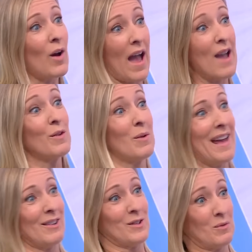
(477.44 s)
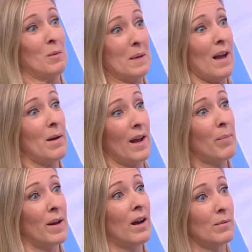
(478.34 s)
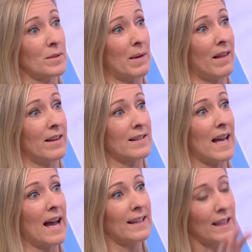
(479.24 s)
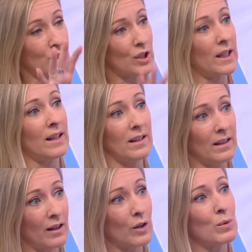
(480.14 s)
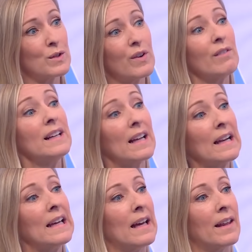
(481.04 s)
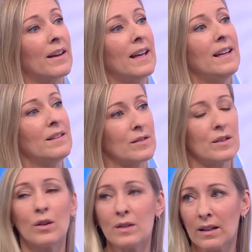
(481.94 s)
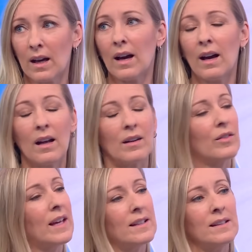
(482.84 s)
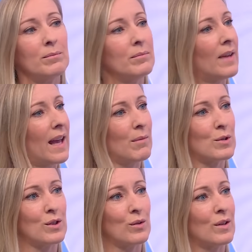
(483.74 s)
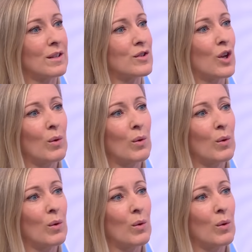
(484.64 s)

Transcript: everyone else will be up in arms about this. And actually, Jürgen was very clear that he, you know, said they didn't aim to do this. No